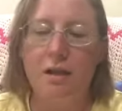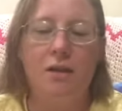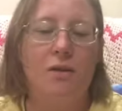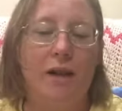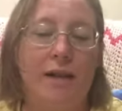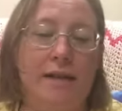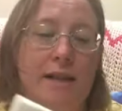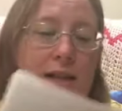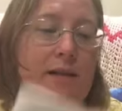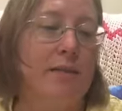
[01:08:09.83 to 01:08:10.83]
so I can
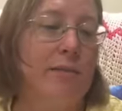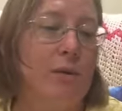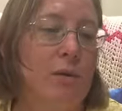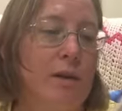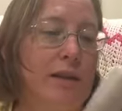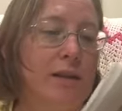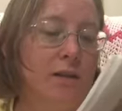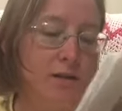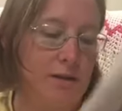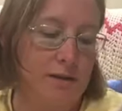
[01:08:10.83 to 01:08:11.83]
start some more is
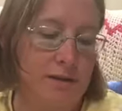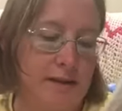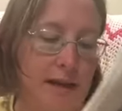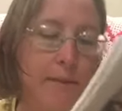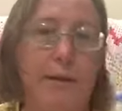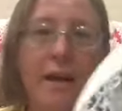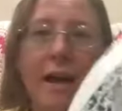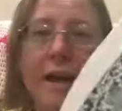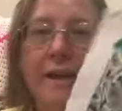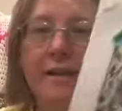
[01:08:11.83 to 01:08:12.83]
Long Dog Sampler
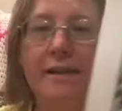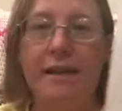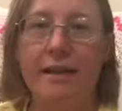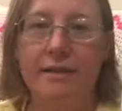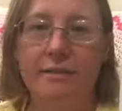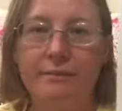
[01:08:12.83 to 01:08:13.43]
and Zach.